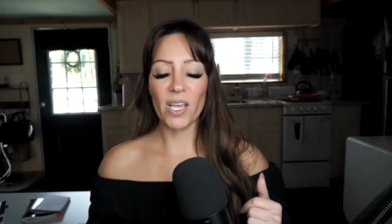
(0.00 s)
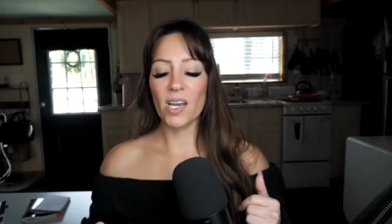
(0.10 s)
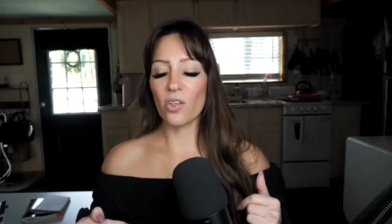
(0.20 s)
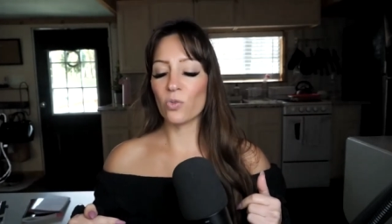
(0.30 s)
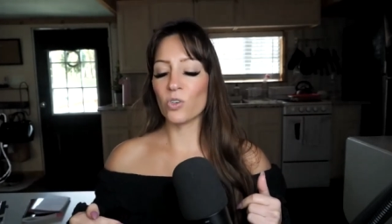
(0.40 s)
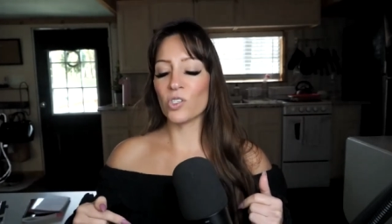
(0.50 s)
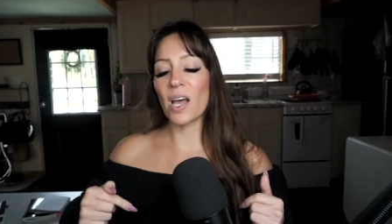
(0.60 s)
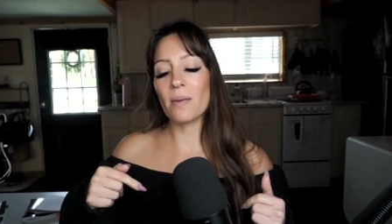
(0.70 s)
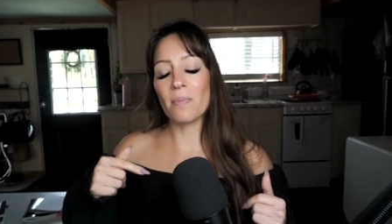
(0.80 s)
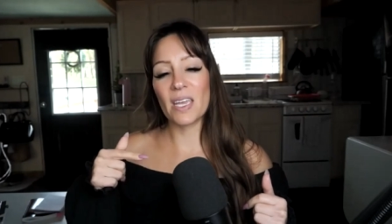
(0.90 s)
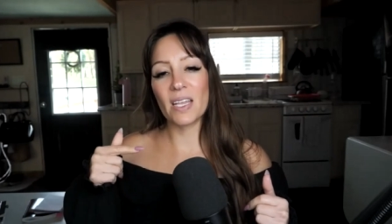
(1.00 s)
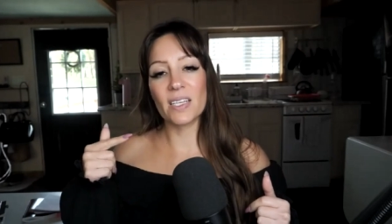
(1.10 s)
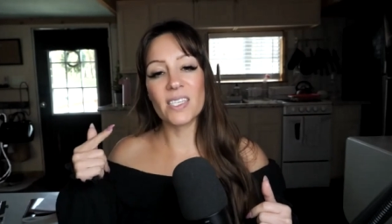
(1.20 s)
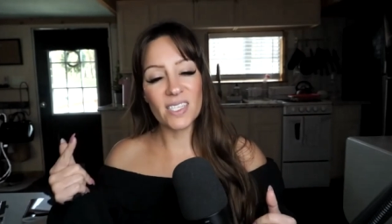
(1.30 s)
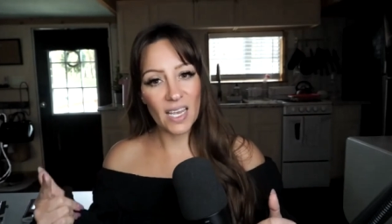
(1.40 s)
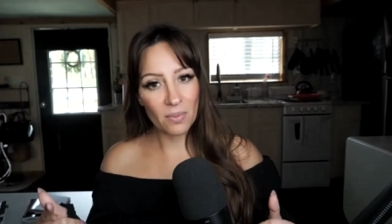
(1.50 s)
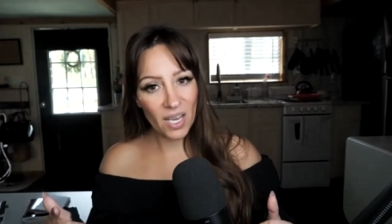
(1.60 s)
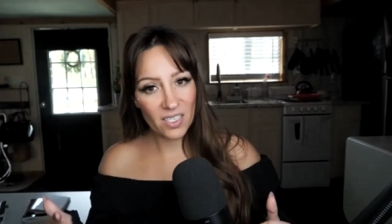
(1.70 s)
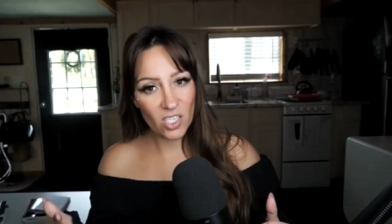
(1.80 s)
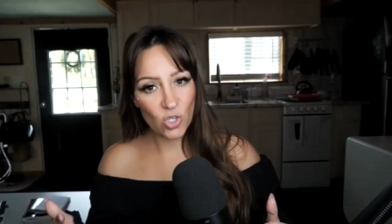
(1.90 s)
In other words, I'm making the same
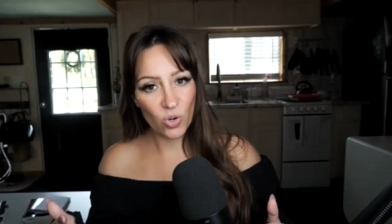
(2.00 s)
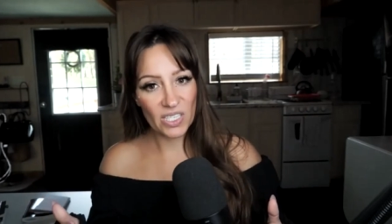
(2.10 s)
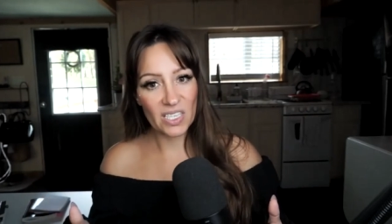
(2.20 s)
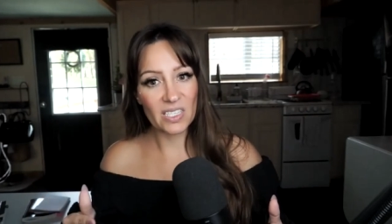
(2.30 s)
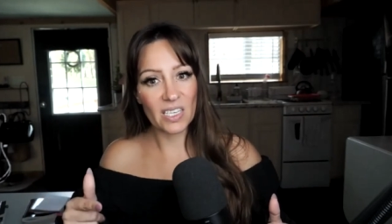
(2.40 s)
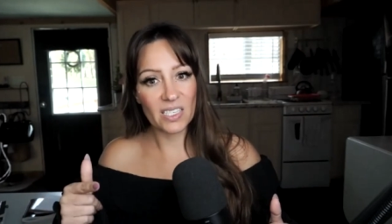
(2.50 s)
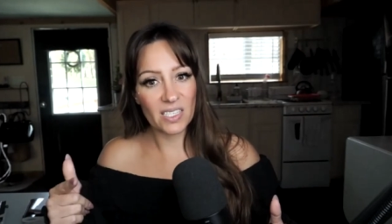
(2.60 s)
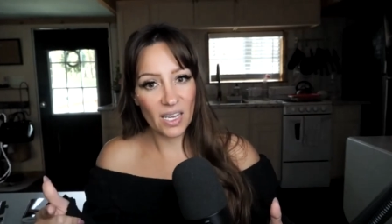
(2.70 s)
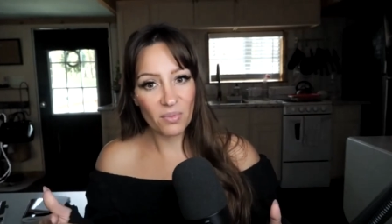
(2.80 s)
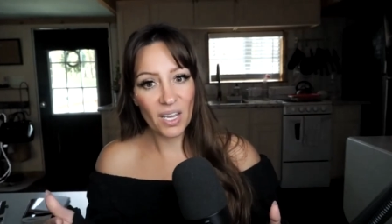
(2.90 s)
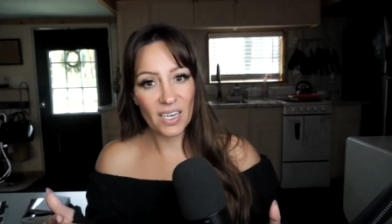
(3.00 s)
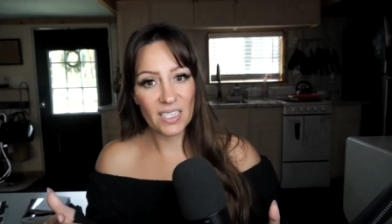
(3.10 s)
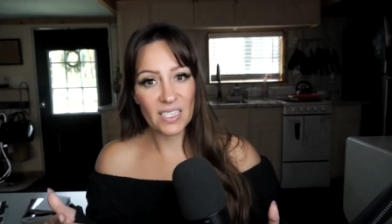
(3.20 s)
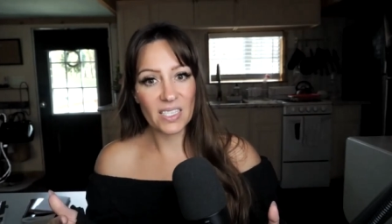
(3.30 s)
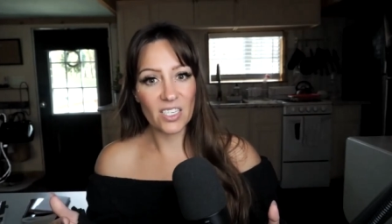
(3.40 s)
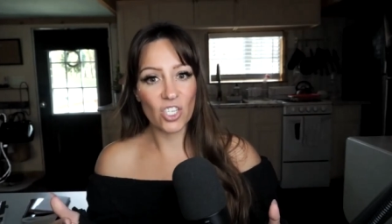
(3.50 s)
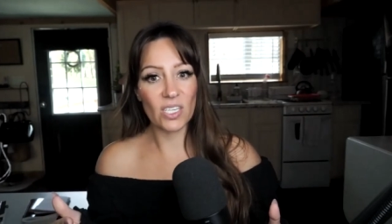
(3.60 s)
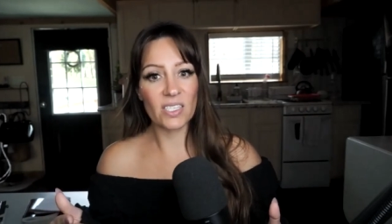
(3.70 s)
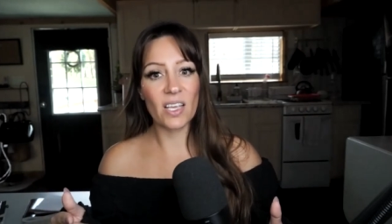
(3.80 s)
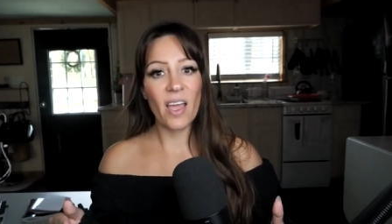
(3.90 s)
kinds of choices, the same kind of
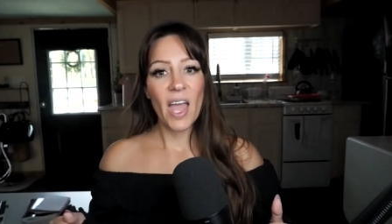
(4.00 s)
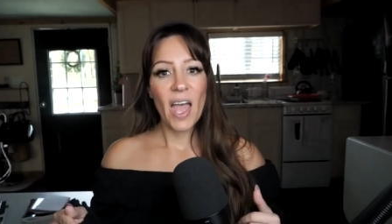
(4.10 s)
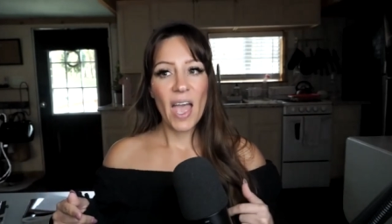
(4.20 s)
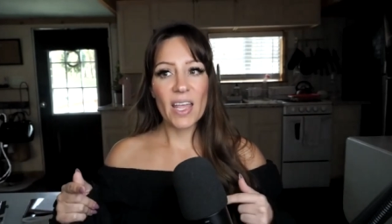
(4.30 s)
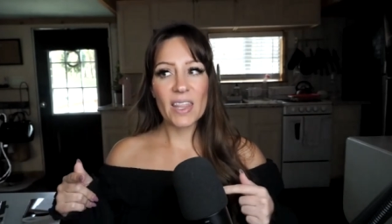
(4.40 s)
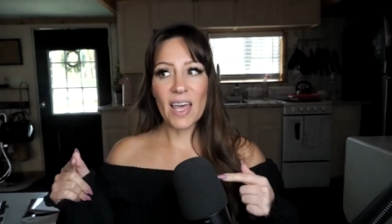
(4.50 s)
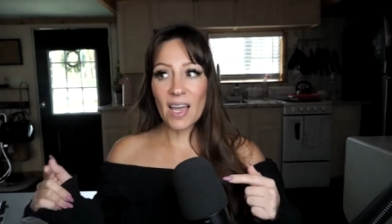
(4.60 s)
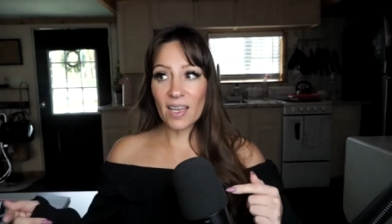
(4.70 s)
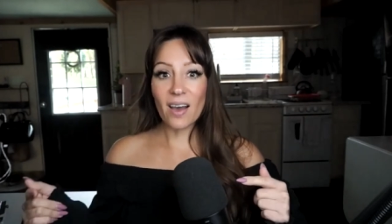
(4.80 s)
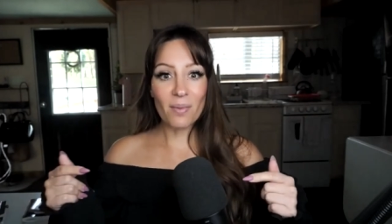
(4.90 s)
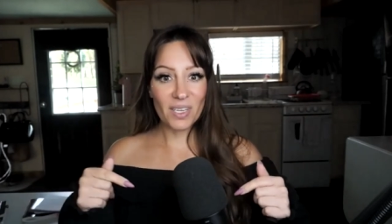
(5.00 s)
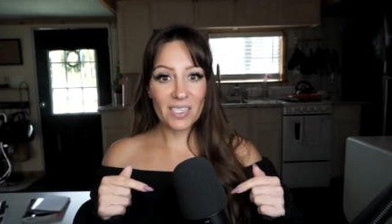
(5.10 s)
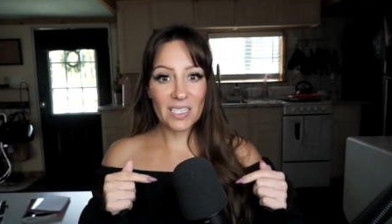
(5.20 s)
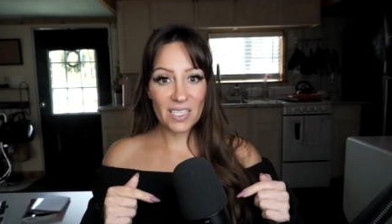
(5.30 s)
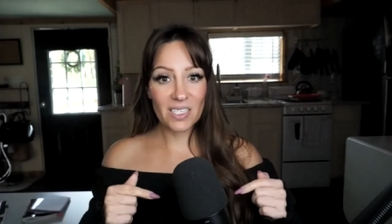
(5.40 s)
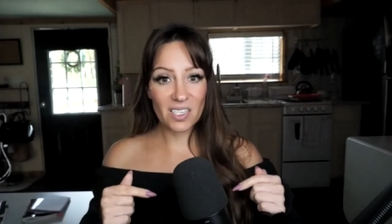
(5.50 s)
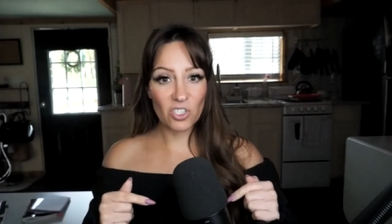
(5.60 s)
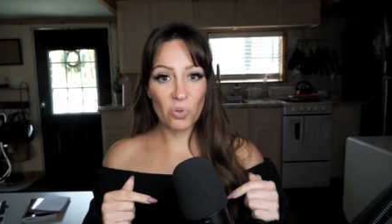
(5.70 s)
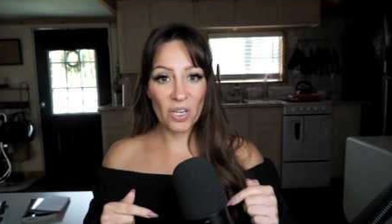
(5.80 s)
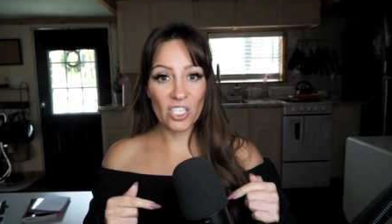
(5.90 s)
decisions that got me into this
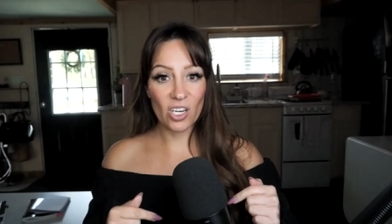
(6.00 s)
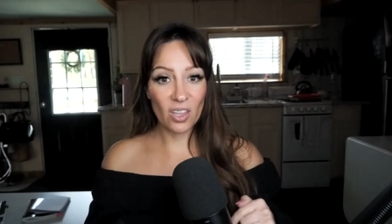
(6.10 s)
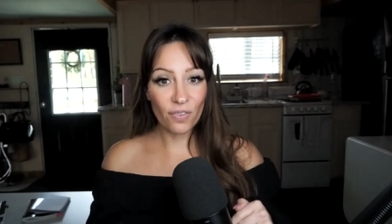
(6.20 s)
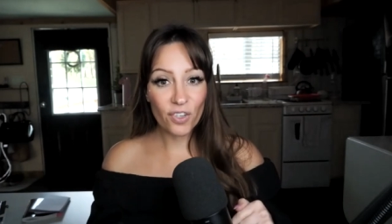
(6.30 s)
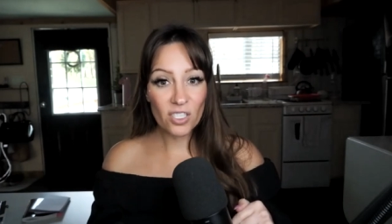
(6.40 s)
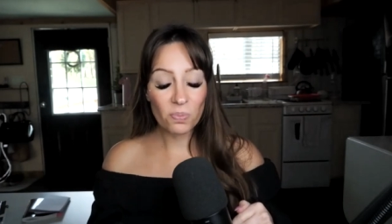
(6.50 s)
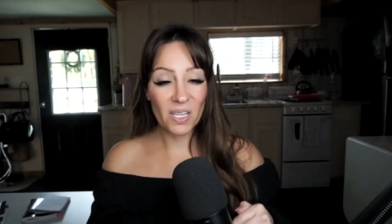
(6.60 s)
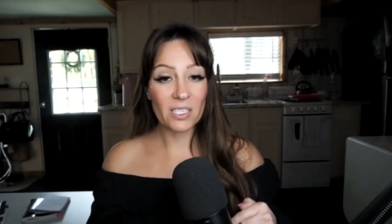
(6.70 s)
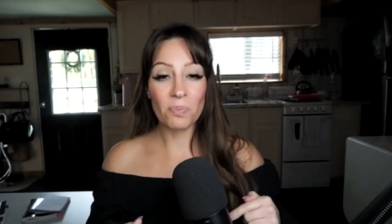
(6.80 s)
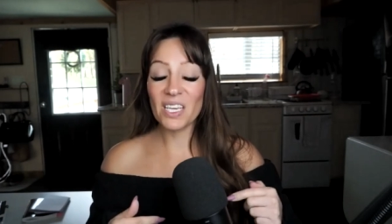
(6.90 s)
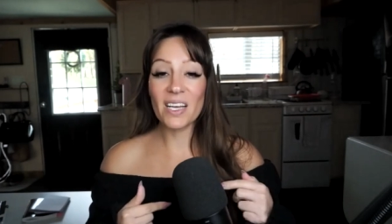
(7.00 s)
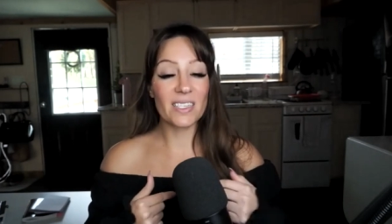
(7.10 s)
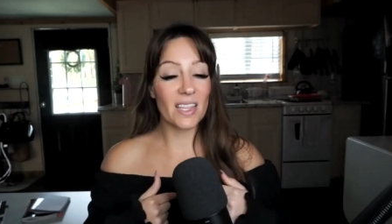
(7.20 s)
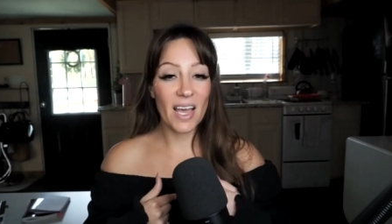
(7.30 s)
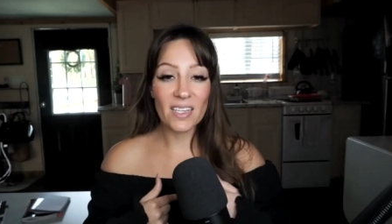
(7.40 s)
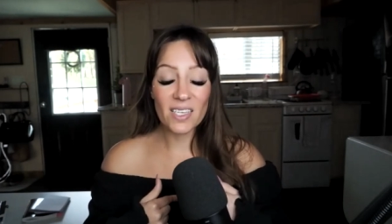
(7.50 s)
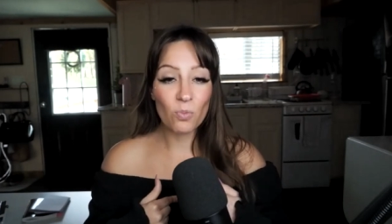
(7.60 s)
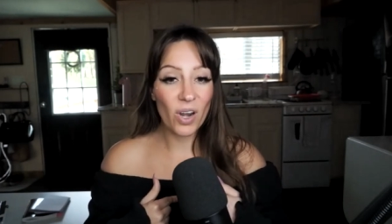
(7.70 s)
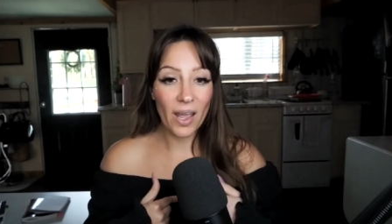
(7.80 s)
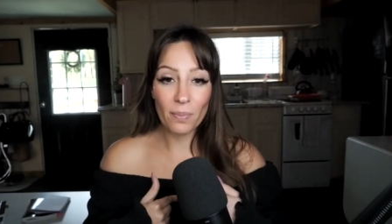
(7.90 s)
situation in the first place, because that's
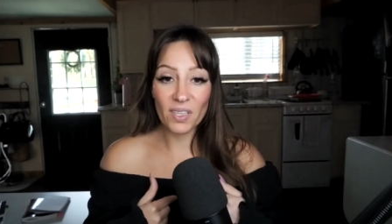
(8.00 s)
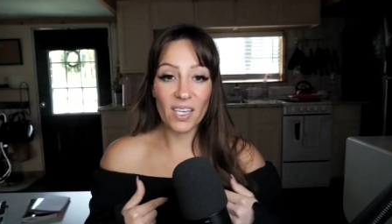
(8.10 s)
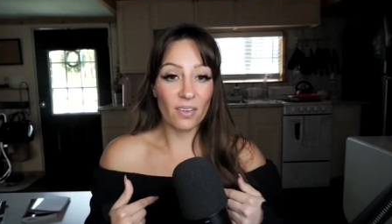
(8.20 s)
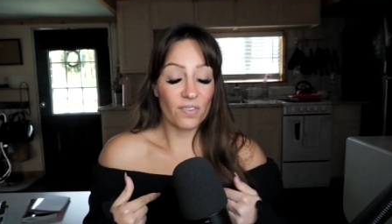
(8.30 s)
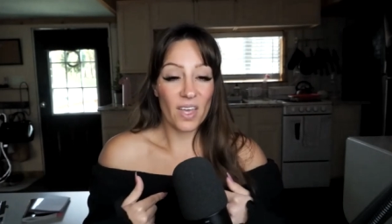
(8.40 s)
what I believe.